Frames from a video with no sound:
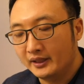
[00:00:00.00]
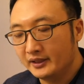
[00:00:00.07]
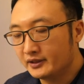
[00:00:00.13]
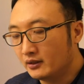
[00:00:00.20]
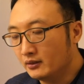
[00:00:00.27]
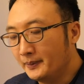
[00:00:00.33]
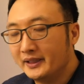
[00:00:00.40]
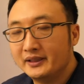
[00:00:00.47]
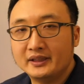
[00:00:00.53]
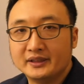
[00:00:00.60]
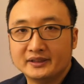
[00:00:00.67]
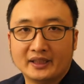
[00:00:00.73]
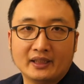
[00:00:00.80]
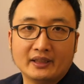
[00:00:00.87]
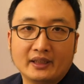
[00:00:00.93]
It's open
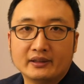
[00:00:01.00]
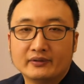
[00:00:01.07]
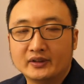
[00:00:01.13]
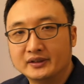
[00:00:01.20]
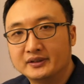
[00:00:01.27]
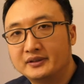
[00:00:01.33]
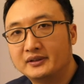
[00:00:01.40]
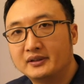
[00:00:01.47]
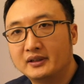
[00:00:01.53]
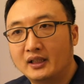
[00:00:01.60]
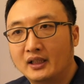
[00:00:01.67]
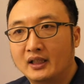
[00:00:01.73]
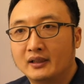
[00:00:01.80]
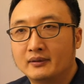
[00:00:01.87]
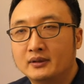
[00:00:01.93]
design headphones.
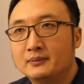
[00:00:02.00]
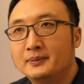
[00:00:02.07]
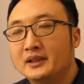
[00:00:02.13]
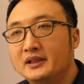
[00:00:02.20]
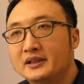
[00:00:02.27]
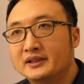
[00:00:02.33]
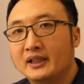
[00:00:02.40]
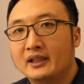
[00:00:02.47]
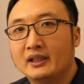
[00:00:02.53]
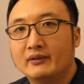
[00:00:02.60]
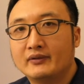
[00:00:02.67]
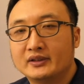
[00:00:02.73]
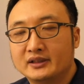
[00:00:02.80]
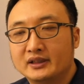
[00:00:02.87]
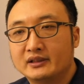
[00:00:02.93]
Open design
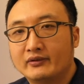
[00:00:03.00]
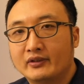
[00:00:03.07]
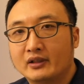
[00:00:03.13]
headphones is